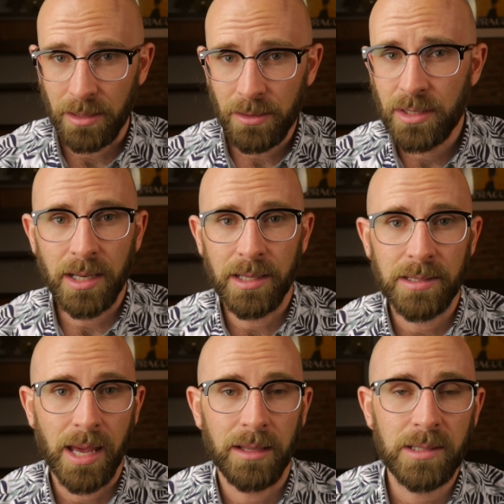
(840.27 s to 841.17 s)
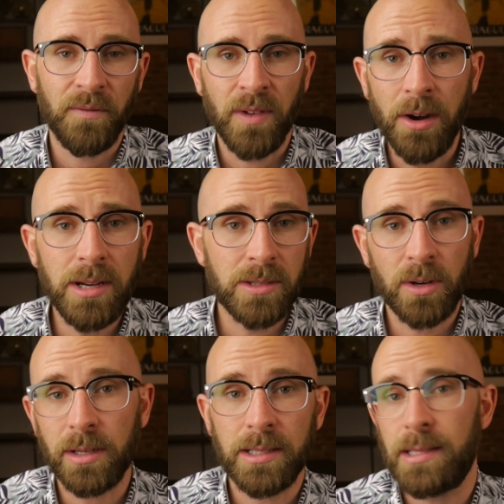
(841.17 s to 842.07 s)
usually entails a very
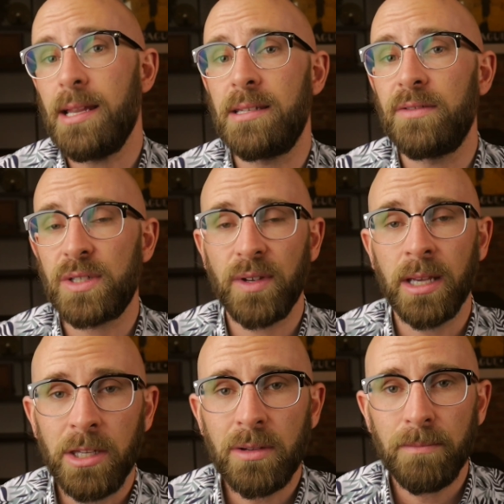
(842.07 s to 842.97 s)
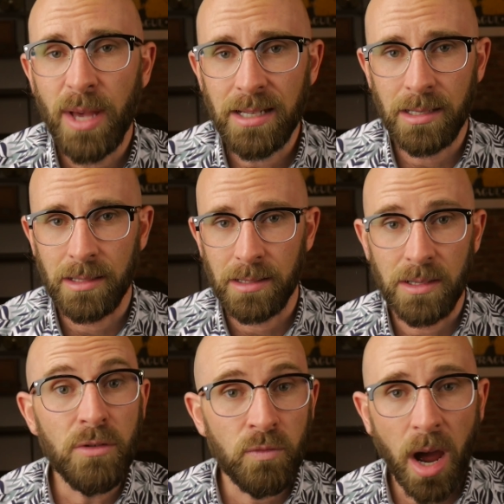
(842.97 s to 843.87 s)
strong incentives for new competitors,
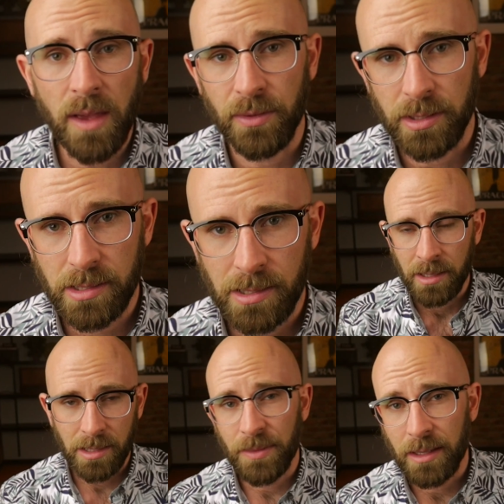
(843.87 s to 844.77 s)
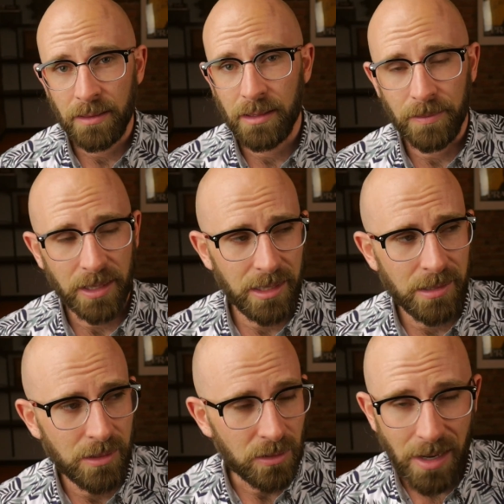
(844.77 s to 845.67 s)
new rivals, something that
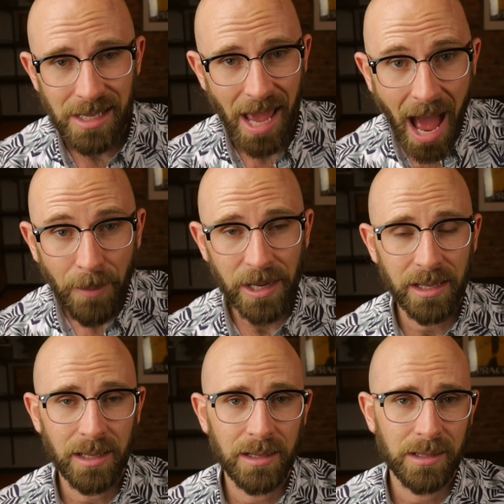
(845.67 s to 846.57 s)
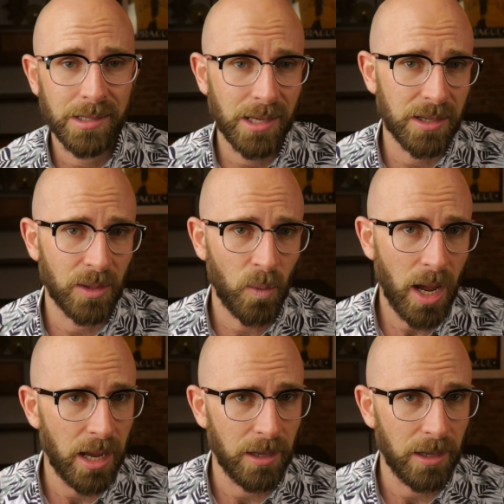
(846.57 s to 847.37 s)
is already happening in a certain way.